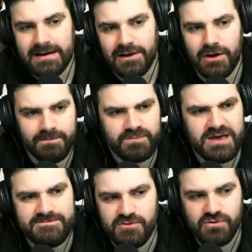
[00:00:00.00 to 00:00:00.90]
Look,
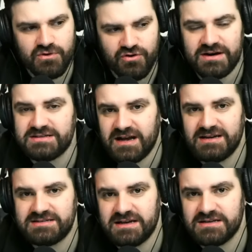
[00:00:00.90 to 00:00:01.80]
people
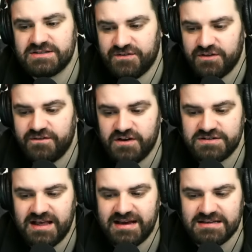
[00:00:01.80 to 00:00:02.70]
criticized us for the
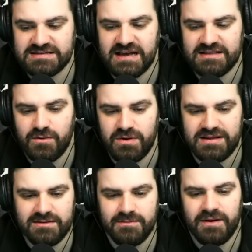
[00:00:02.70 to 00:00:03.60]
first leg and said that we
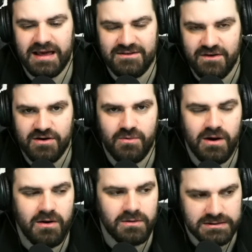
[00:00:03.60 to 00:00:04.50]
didn't play very
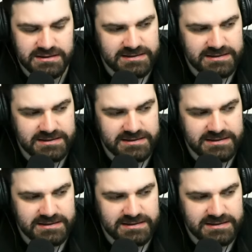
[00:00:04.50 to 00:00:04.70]
well